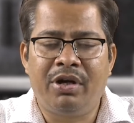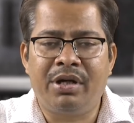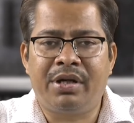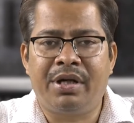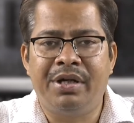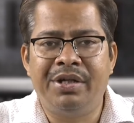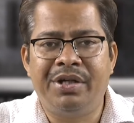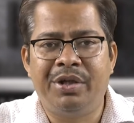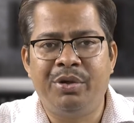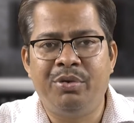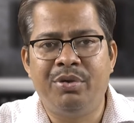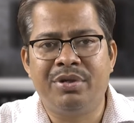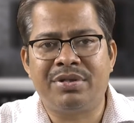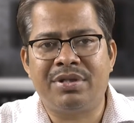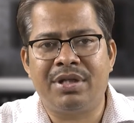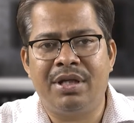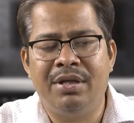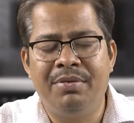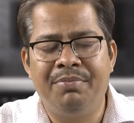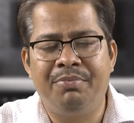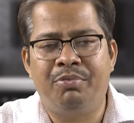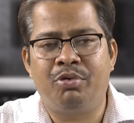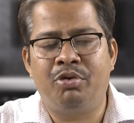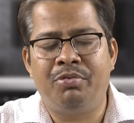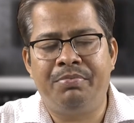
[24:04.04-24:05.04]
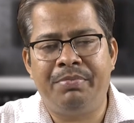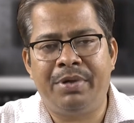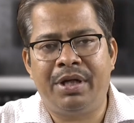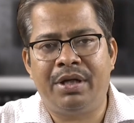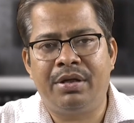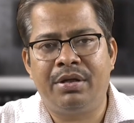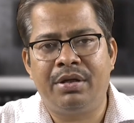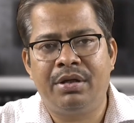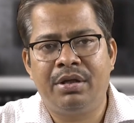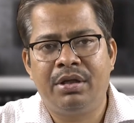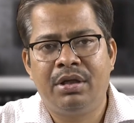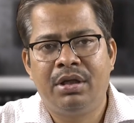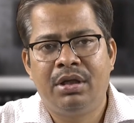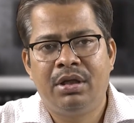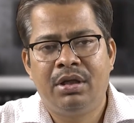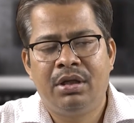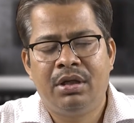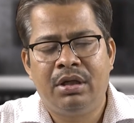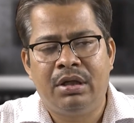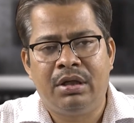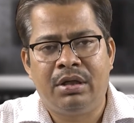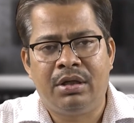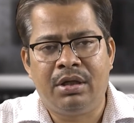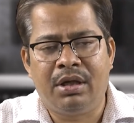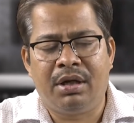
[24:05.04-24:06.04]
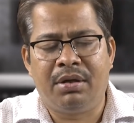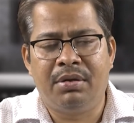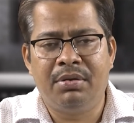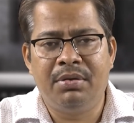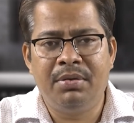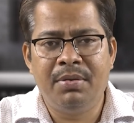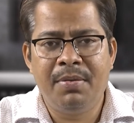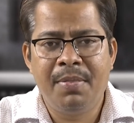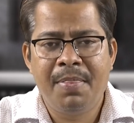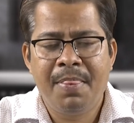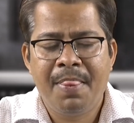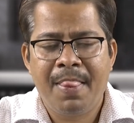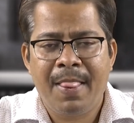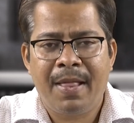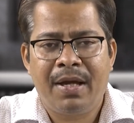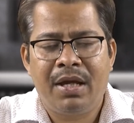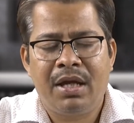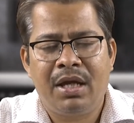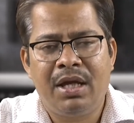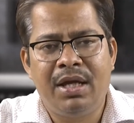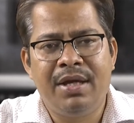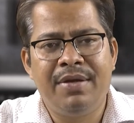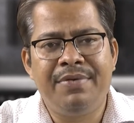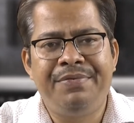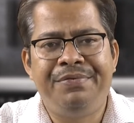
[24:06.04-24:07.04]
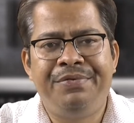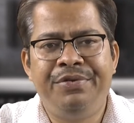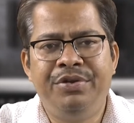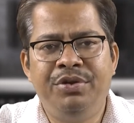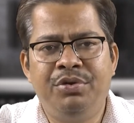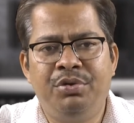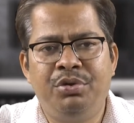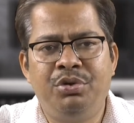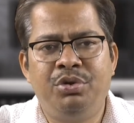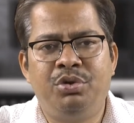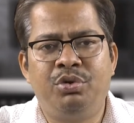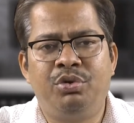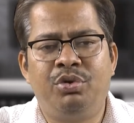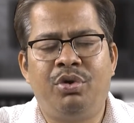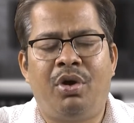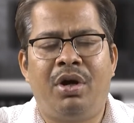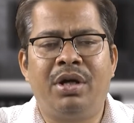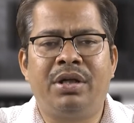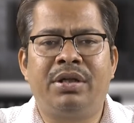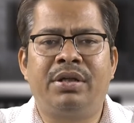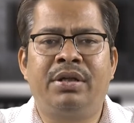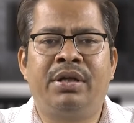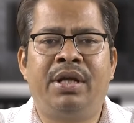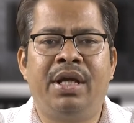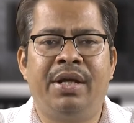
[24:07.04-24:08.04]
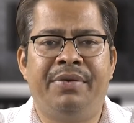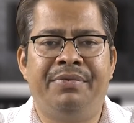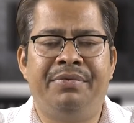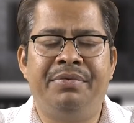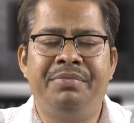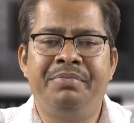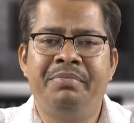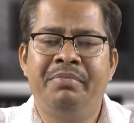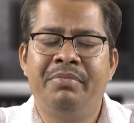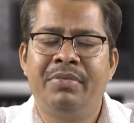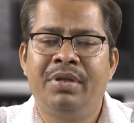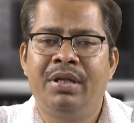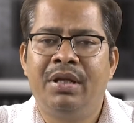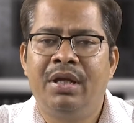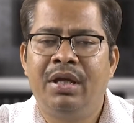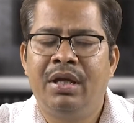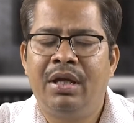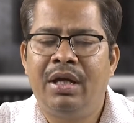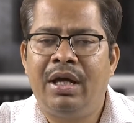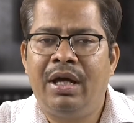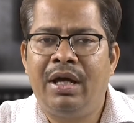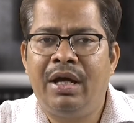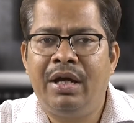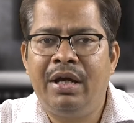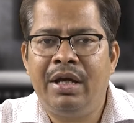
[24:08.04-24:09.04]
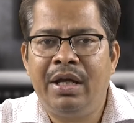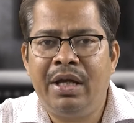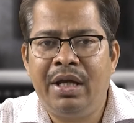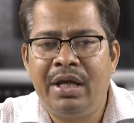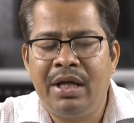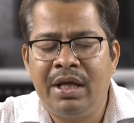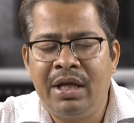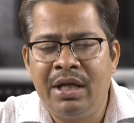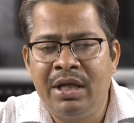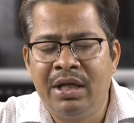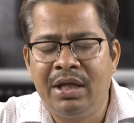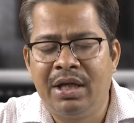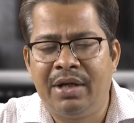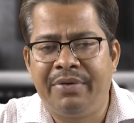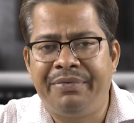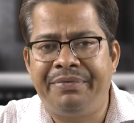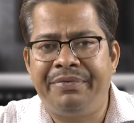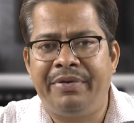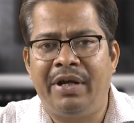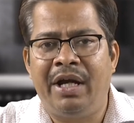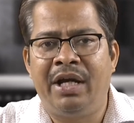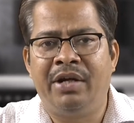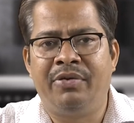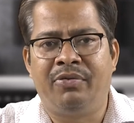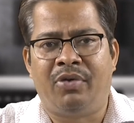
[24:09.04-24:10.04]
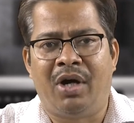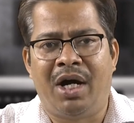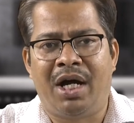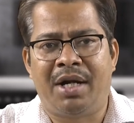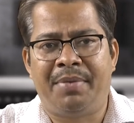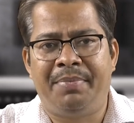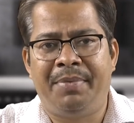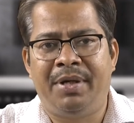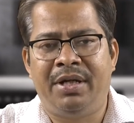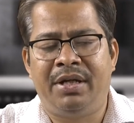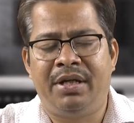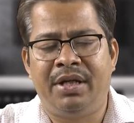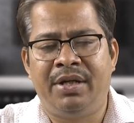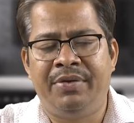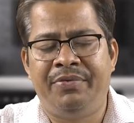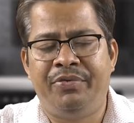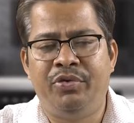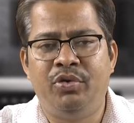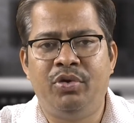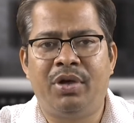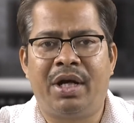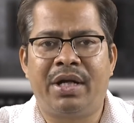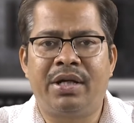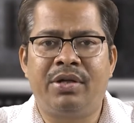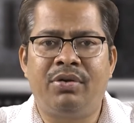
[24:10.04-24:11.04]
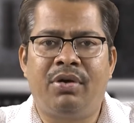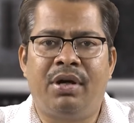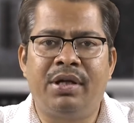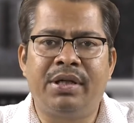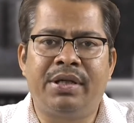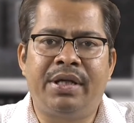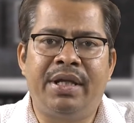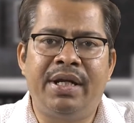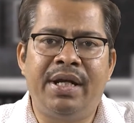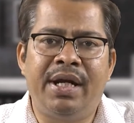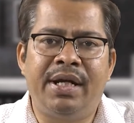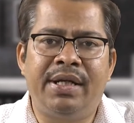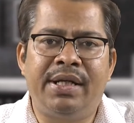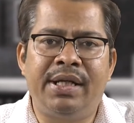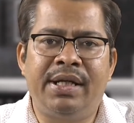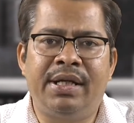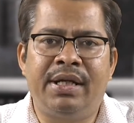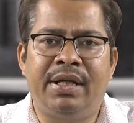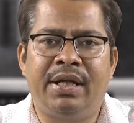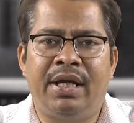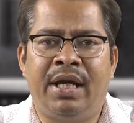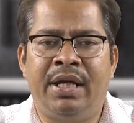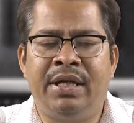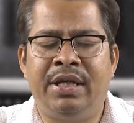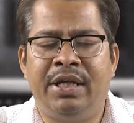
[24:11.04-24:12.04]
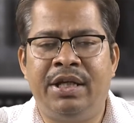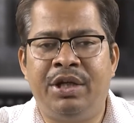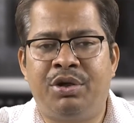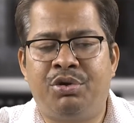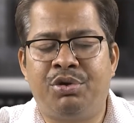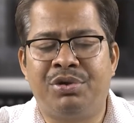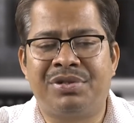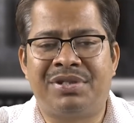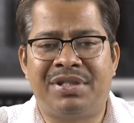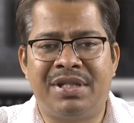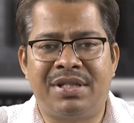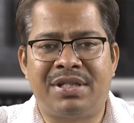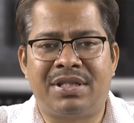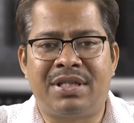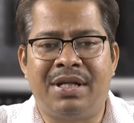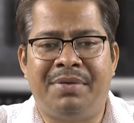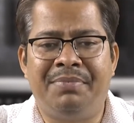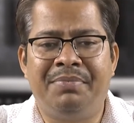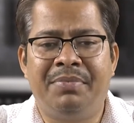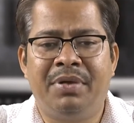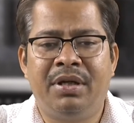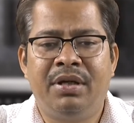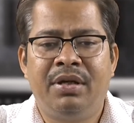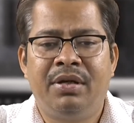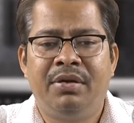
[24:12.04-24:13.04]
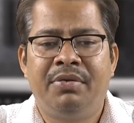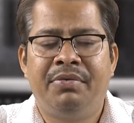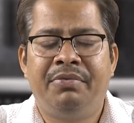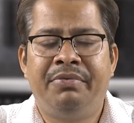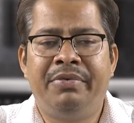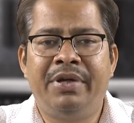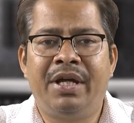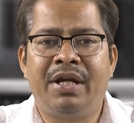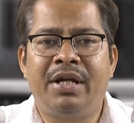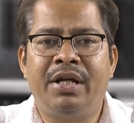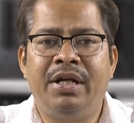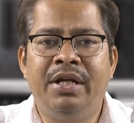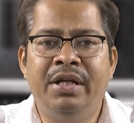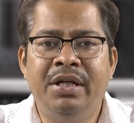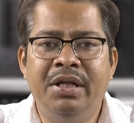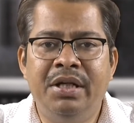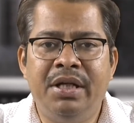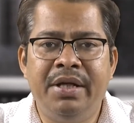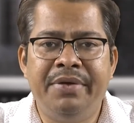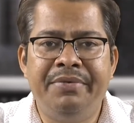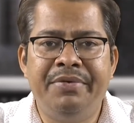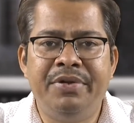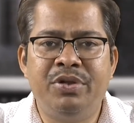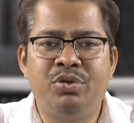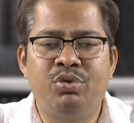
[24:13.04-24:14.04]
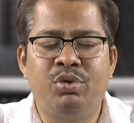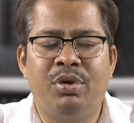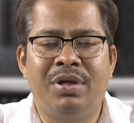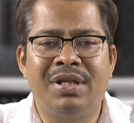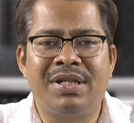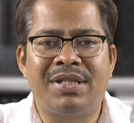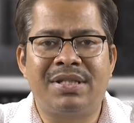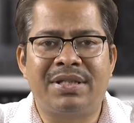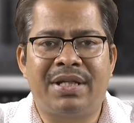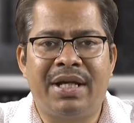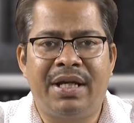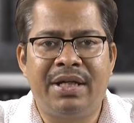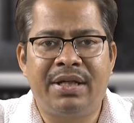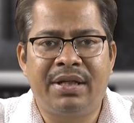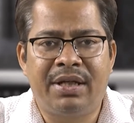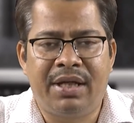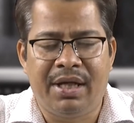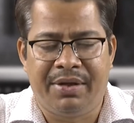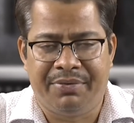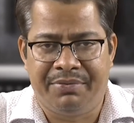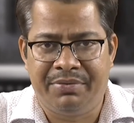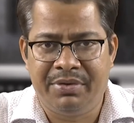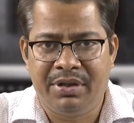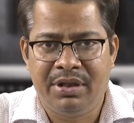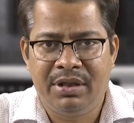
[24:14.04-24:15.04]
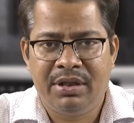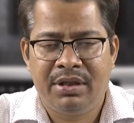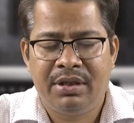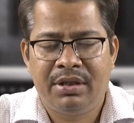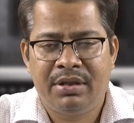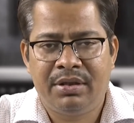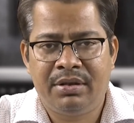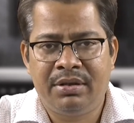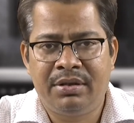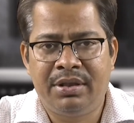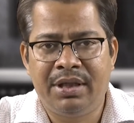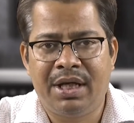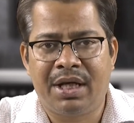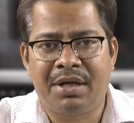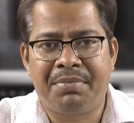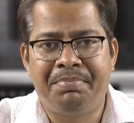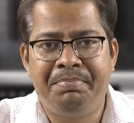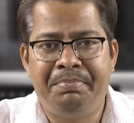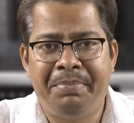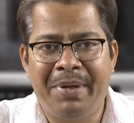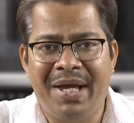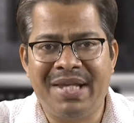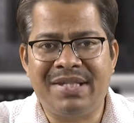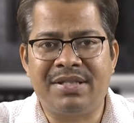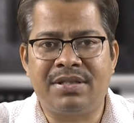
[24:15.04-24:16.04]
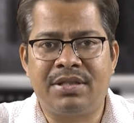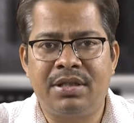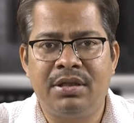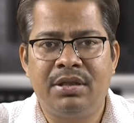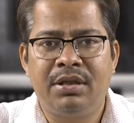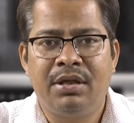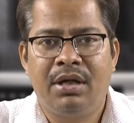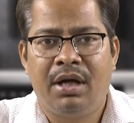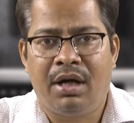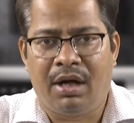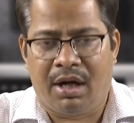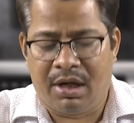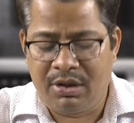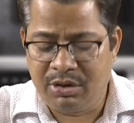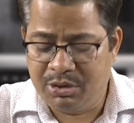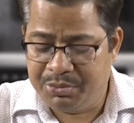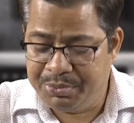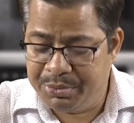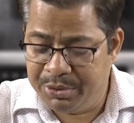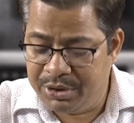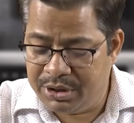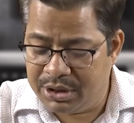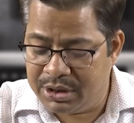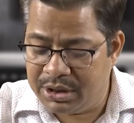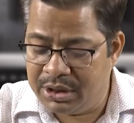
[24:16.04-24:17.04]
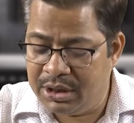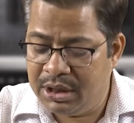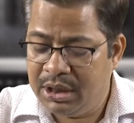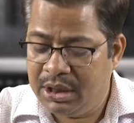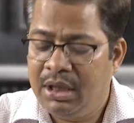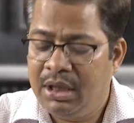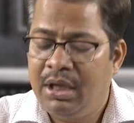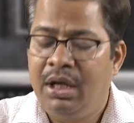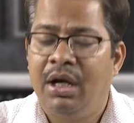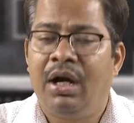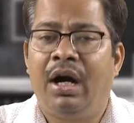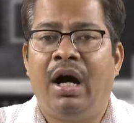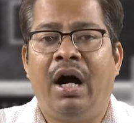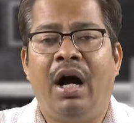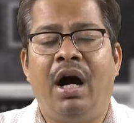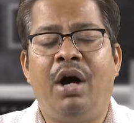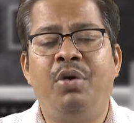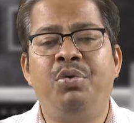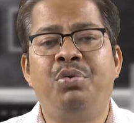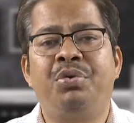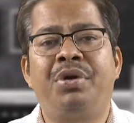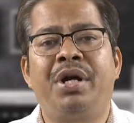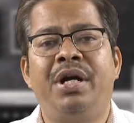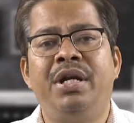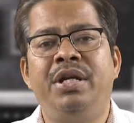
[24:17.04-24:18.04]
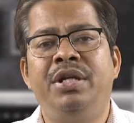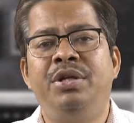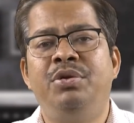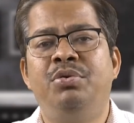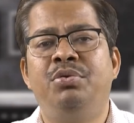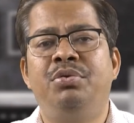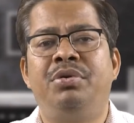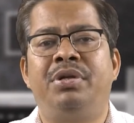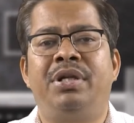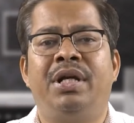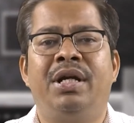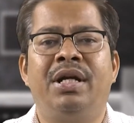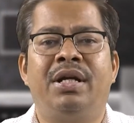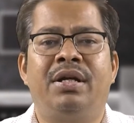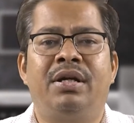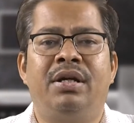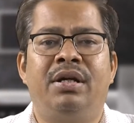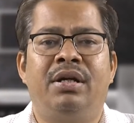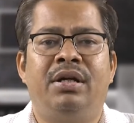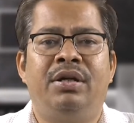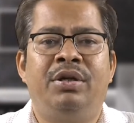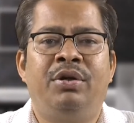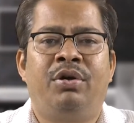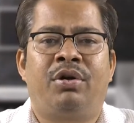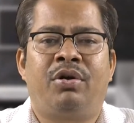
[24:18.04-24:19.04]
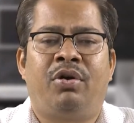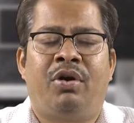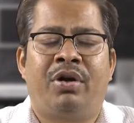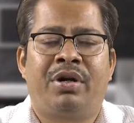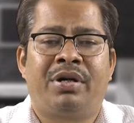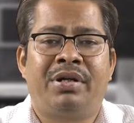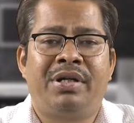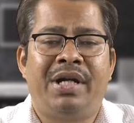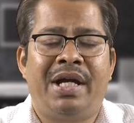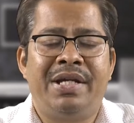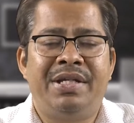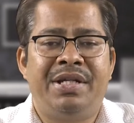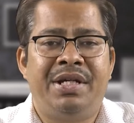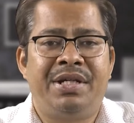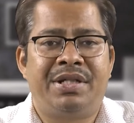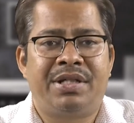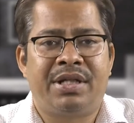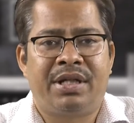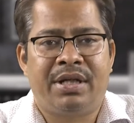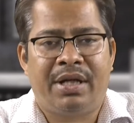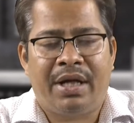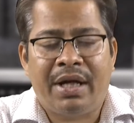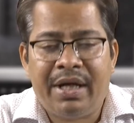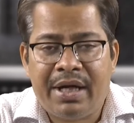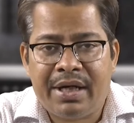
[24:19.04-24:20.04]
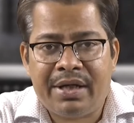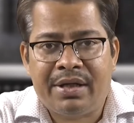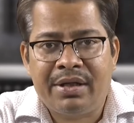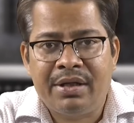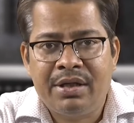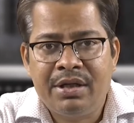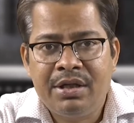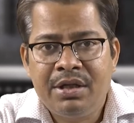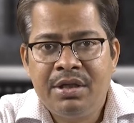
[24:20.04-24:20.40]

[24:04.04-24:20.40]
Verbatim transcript: continuous improvement. Now, if you do not give enough environment, if you are not creating an ecosystem where individuals can give their best output, how can you take your organization ahead?